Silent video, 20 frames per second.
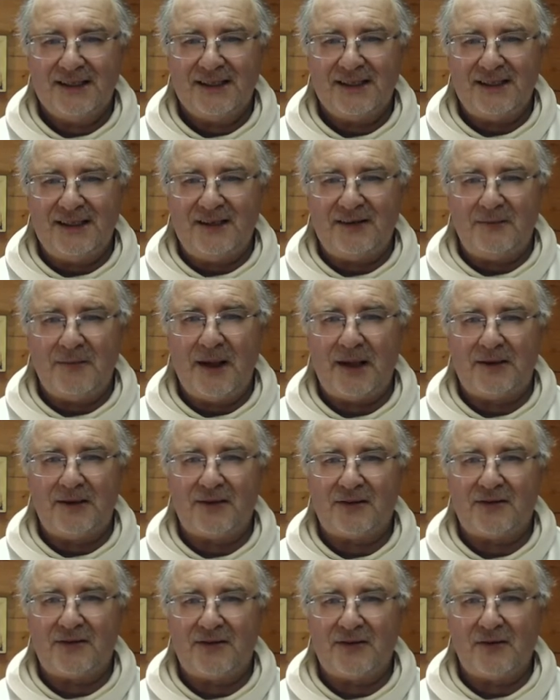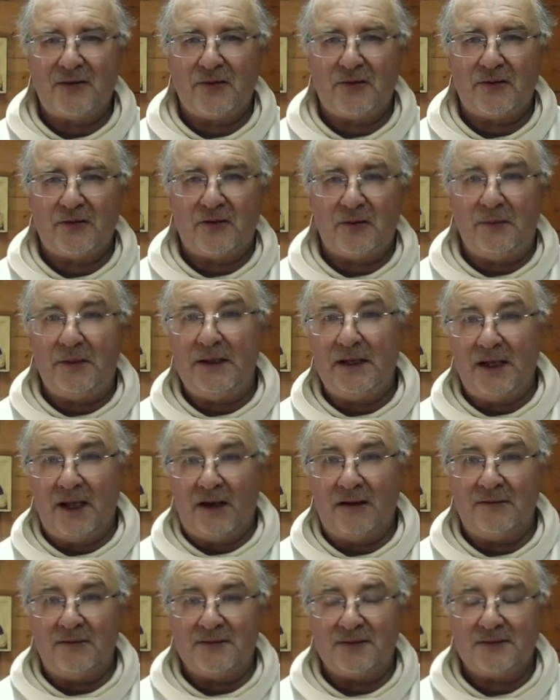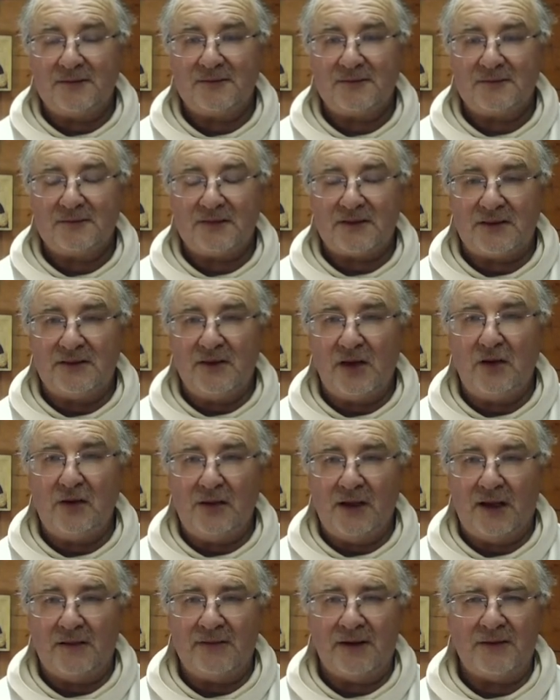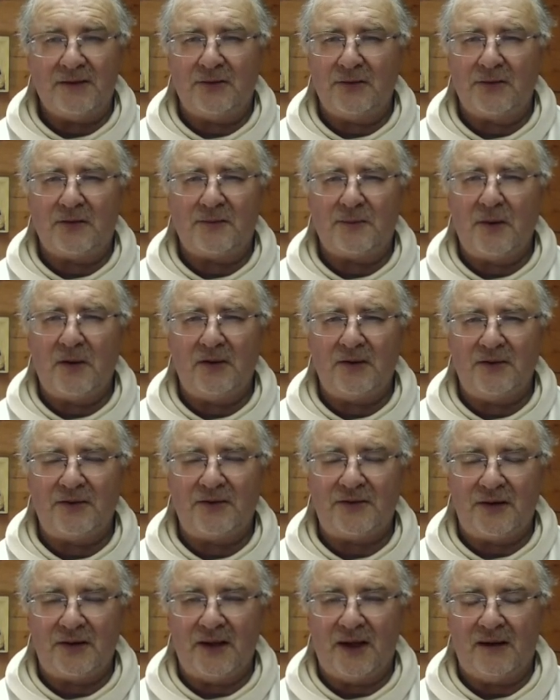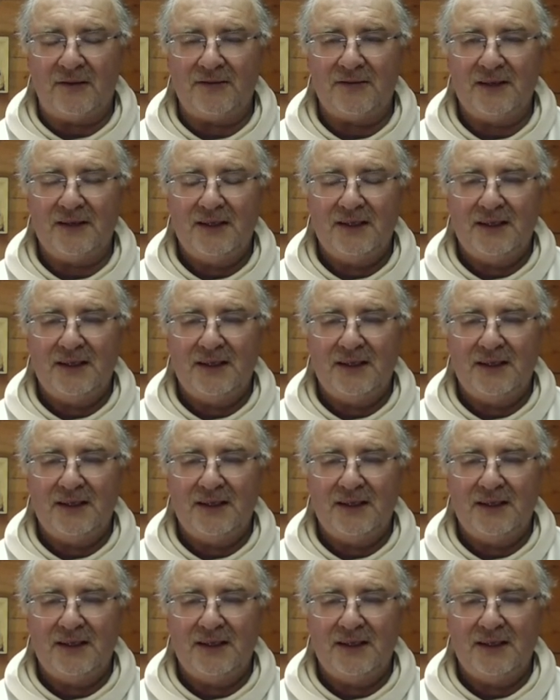He's made us to be loved, to know love, and to respond to love.